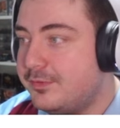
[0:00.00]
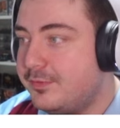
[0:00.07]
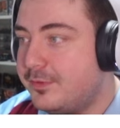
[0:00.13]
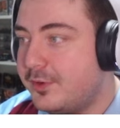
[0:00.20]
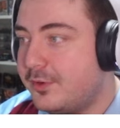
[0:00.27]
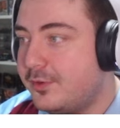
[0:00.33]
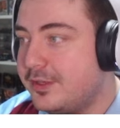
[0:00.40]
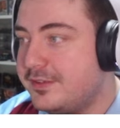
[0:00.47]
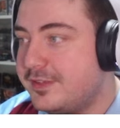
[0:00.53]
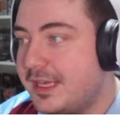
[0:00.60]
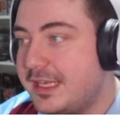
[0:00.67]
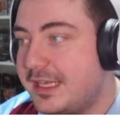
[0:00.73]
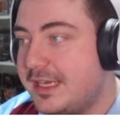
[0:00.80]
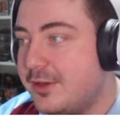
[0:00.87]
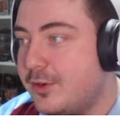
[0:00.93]
Foro
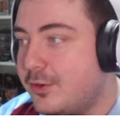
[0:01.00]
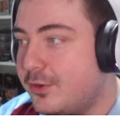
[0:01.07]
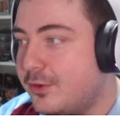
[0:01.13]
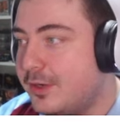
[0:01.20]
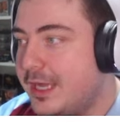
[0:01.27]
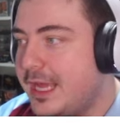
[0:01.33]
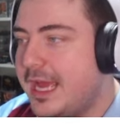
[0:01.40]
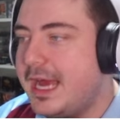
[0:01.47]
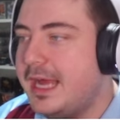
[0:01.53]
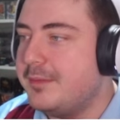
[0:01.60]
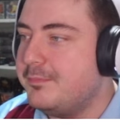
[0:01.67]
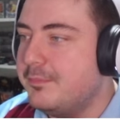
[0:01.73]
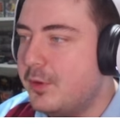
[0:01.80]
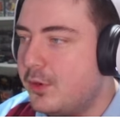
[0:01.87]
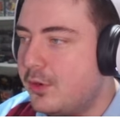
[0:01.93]
Italico,
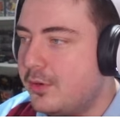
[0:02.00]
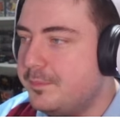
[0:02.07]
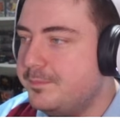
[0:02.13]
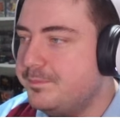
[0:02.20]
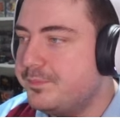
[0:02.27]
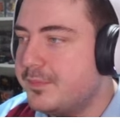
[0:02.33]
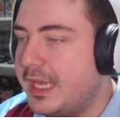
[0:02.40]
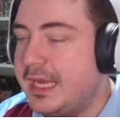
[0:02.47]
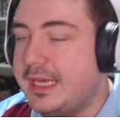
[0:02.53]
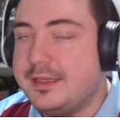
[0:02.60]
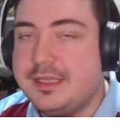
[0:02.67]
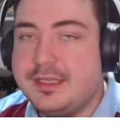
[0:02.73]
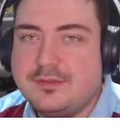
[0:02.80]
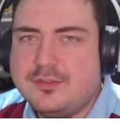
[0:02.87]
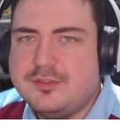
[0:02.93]
and more. Uh,
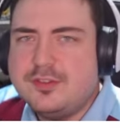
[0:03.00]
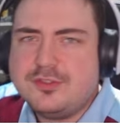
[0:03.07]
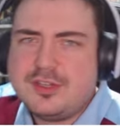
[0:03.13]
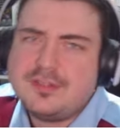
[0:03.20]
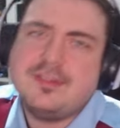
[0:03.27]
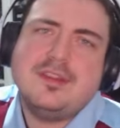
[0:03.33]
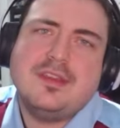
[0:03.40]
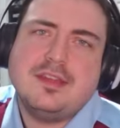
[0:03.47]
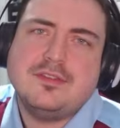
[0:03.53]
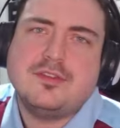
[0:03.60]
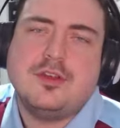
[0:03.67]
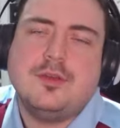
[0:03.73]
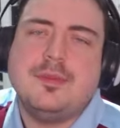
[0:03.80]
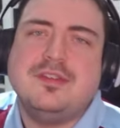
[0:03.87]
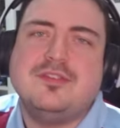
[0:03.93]
it's suggesting there's
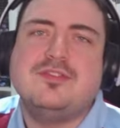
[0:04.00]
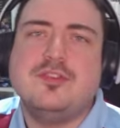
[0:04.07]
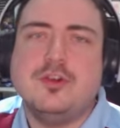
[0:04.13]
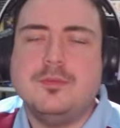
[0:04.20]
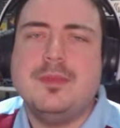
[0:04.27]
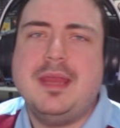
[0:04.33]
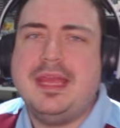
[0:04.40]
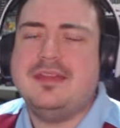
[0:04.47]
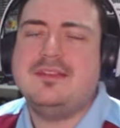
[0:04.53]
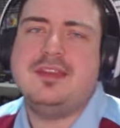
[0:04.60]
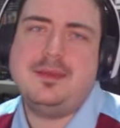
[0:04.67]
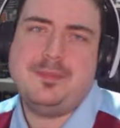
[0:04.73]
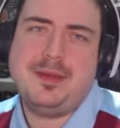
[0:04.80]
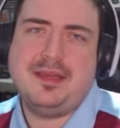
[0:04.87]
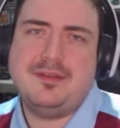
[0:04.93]
going to be some A
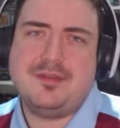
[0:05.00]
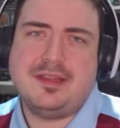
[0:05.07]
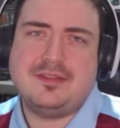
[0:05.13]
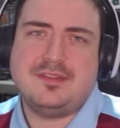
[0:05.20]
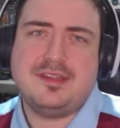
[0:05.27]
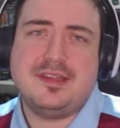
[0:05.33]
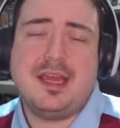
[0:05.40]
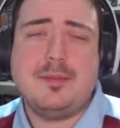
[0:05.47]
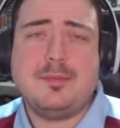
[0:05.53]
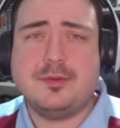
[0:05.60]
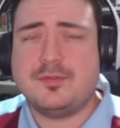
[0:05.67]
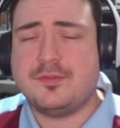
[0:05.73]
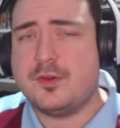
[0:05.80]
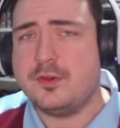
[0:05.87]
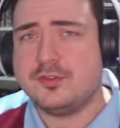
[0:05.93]
T P events in there, but
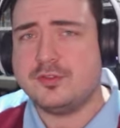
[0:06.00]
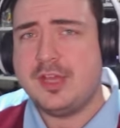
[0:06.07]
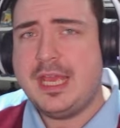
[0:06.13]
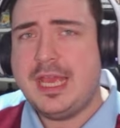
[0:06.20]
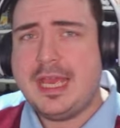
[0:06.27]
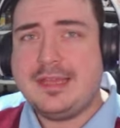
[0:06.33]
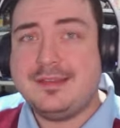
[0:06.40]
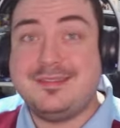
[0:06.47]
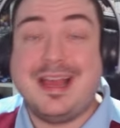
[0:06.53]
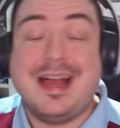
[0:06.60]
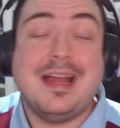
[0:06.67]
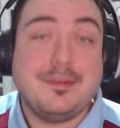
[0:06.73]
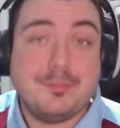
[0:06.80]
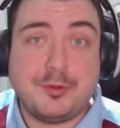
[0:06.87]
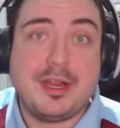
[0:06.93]
of course,
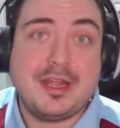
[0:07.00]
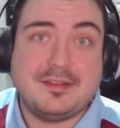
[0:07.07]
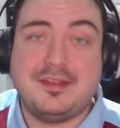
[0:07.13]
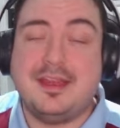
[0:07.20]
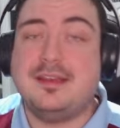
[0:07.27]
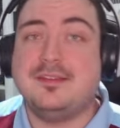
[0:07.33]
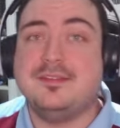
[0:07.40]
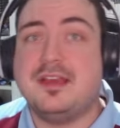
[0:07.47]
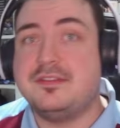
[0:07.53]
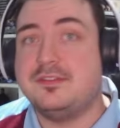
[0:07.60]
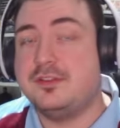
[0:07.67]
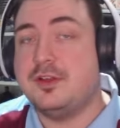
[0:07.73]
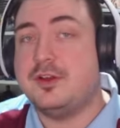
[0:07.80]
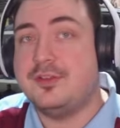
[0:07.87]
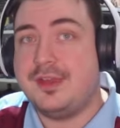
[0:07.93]
tiebreak tennis has
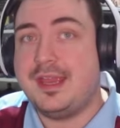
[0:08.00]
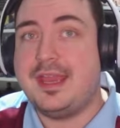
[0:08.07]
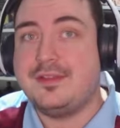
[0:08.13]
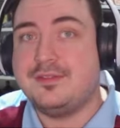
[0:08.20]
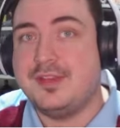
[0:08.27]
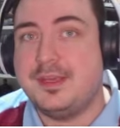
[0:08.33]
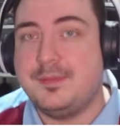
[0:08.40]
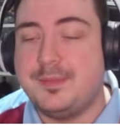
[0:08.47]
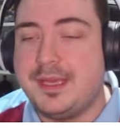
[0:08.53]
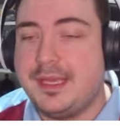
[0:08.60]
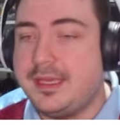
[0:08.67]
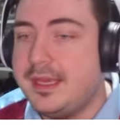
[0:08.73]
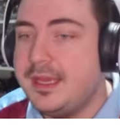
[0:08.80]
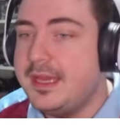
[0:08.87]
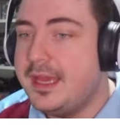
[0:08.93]
a lot of the A T
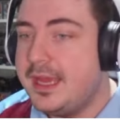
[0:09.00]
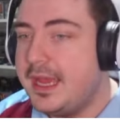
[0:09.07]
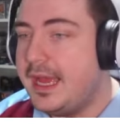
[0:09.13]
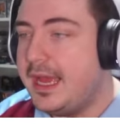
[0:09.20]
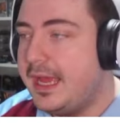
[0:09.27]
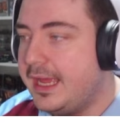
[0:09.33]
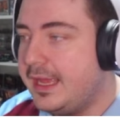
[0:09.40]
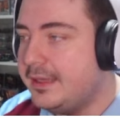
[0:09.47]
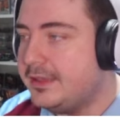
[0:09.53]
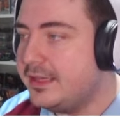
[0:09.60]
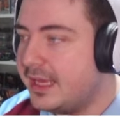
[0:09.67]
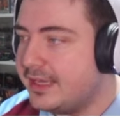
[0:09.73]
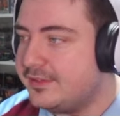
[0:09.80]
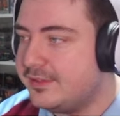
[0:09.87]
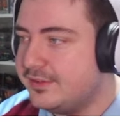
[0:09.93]
P uh,
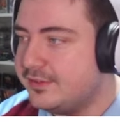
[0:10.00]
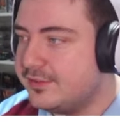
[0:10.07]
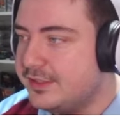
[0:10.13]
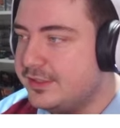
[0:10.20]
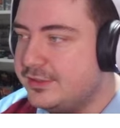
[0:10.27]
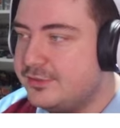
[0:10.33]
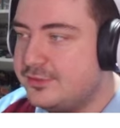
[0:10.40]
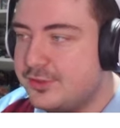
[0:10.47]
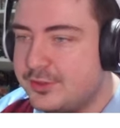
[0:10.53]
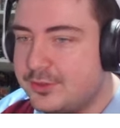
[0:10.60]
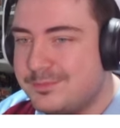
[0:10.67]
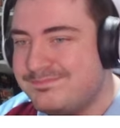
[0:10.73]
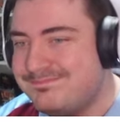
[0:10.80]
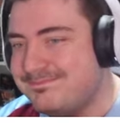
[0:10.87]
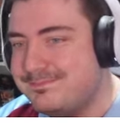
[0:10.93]
licensing, so.